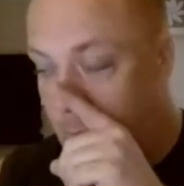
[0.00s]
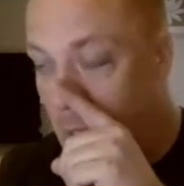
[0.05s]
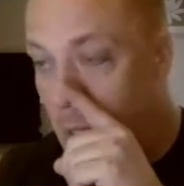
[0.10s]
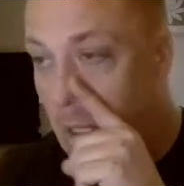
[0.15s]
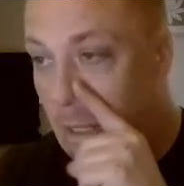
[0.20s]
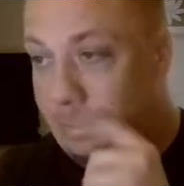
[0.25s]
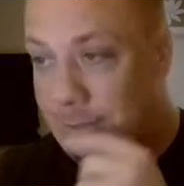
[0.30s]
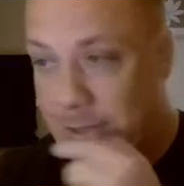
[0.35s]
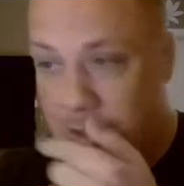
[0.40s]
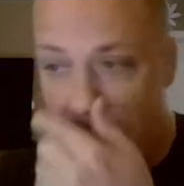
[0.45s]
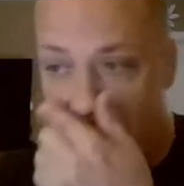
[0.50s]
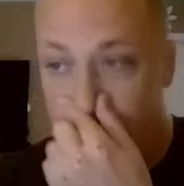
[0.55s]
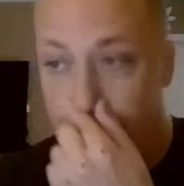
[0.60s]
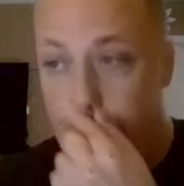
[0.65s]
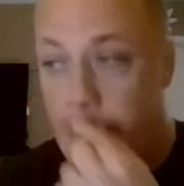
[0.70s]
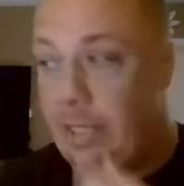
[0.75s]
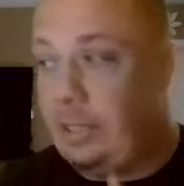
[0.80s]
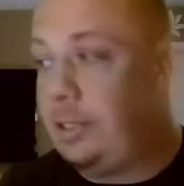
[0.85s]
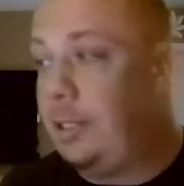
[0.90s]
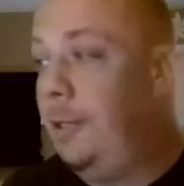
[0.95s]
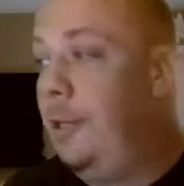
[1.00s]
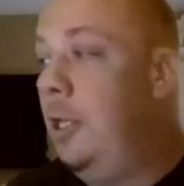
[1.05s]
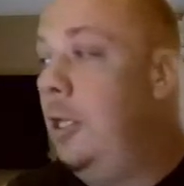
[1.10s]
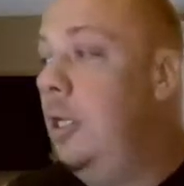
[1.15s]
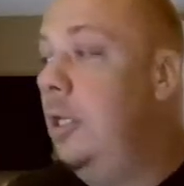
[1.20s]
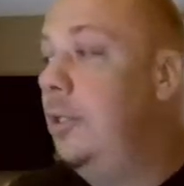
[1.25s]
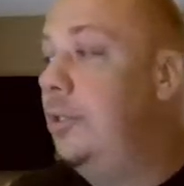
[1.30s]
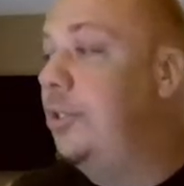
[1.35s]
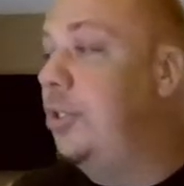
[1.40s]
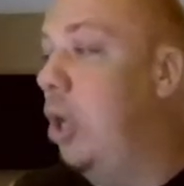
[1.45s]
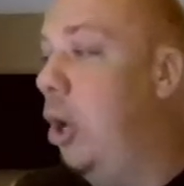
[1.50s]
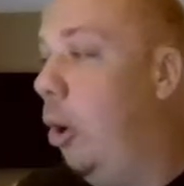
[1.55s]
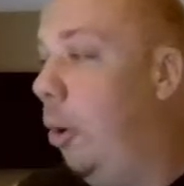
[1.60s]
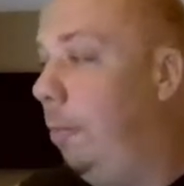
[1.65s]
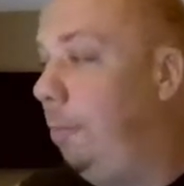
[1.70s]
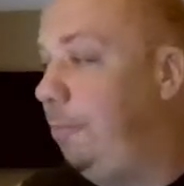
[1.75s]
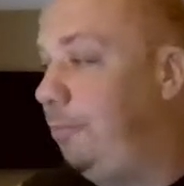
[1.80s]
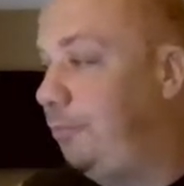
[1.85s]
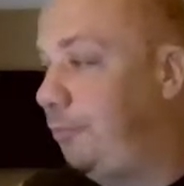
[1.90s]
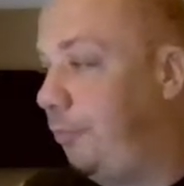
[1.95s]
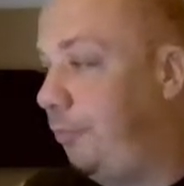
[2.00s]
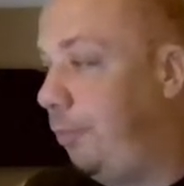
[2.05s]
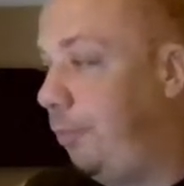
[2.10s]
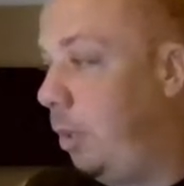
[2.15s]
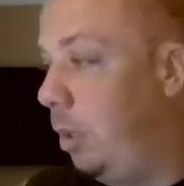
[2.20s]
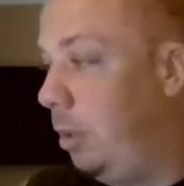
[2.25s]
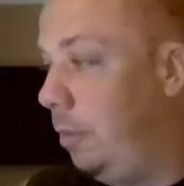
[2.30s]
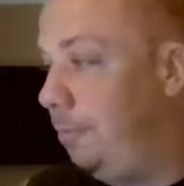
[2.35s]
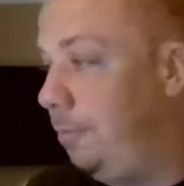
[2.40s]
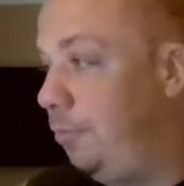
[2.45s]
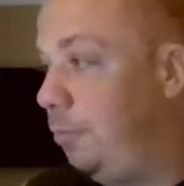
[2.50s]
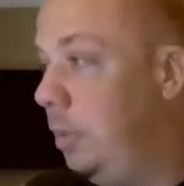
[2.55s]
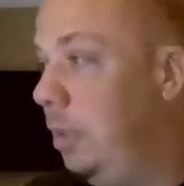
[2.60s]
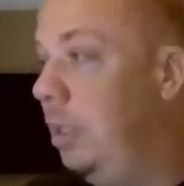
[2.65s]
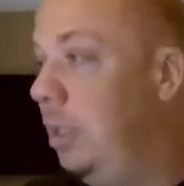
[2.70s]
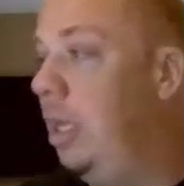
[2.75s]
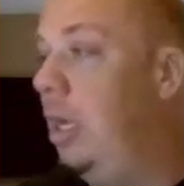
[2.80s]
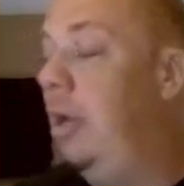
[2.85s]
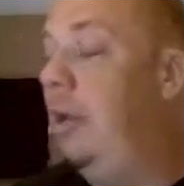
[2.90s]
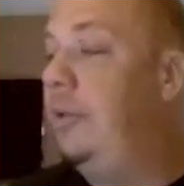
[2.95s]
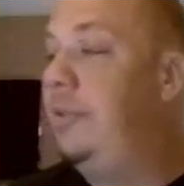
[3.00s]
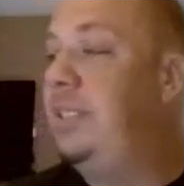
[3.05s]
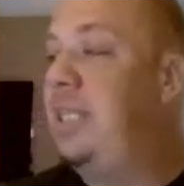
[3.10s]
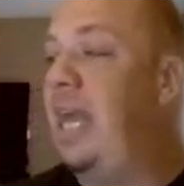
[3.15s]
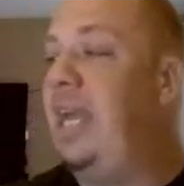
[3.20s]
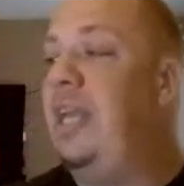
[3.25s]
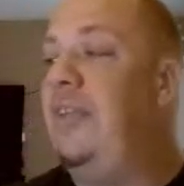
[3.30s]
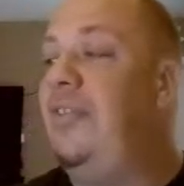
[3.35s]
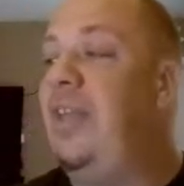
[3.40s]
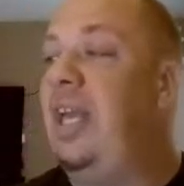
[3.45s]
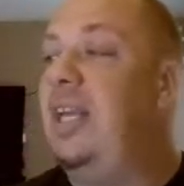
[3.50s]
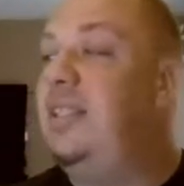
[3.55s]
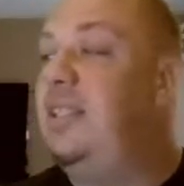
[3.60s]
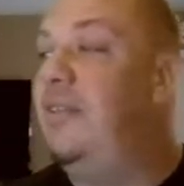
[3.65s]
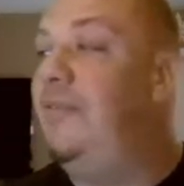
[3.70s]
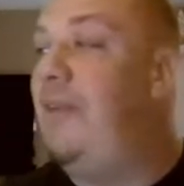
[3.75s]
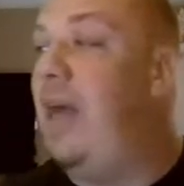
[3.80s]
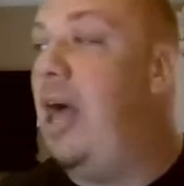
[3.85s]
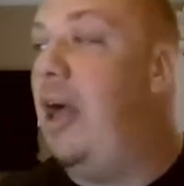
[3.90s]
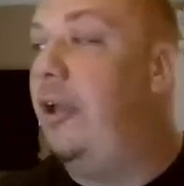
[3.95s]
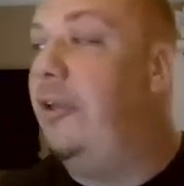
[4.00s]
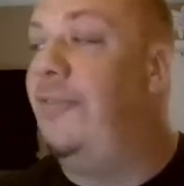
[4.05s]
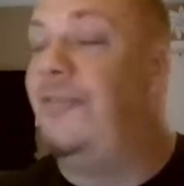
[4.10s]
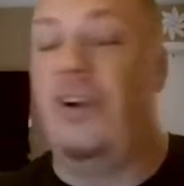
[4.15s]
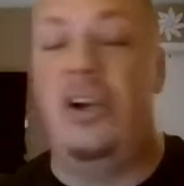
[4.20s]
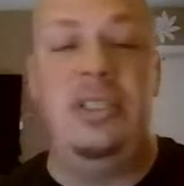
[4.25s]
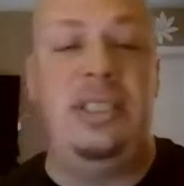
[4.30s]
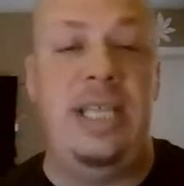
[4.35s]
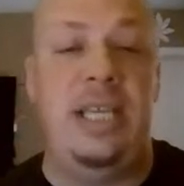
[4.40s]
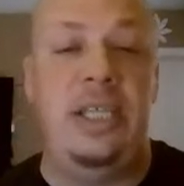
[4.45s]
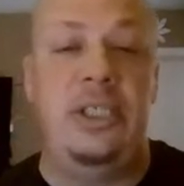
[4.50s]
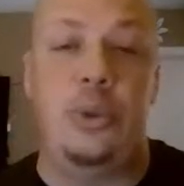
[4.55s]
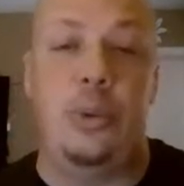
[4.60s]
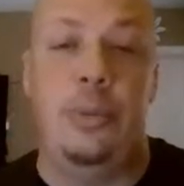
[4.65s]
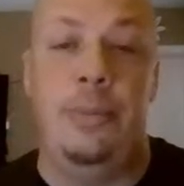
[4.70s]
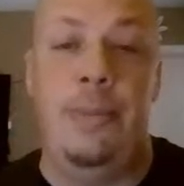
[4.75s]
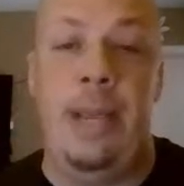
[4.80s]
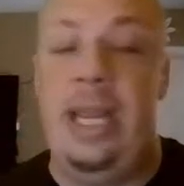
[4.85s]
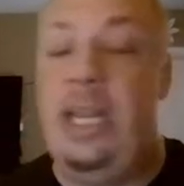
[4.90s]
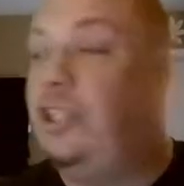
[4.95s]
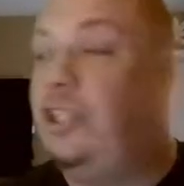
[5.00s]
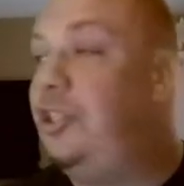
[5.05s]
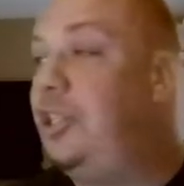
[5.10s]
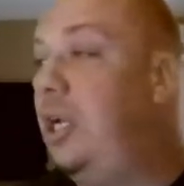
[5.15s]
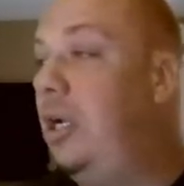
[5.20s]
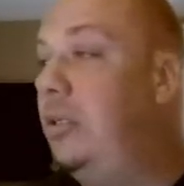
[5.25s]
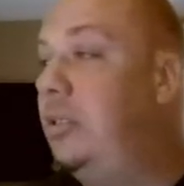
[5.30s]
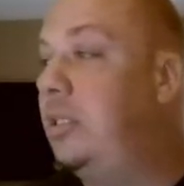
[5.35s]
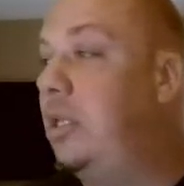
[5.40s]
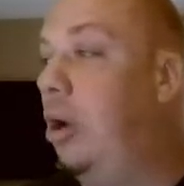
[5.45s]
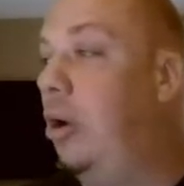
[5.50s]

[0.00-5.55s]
stock price. So the second thing is the value. The first thing is the remaining shares or